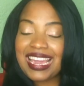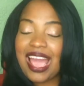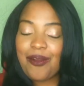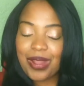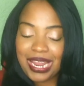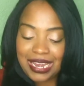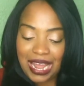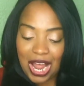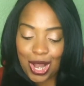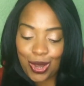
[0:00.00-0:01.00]

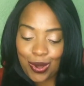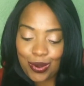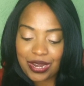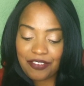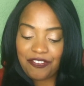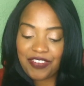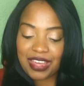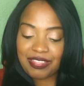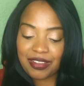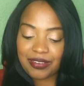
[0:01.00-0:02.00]
carrying a load of
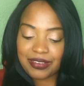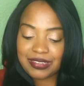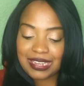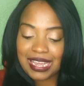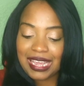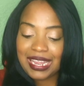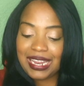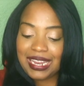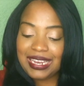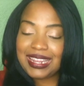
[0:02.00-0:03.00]
feathers
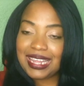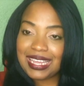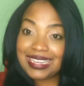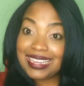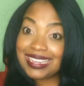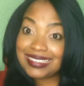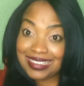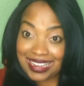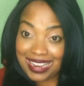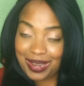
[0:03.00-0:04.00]
he think
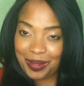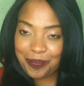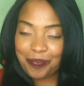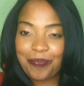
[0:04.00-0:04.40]
is lead.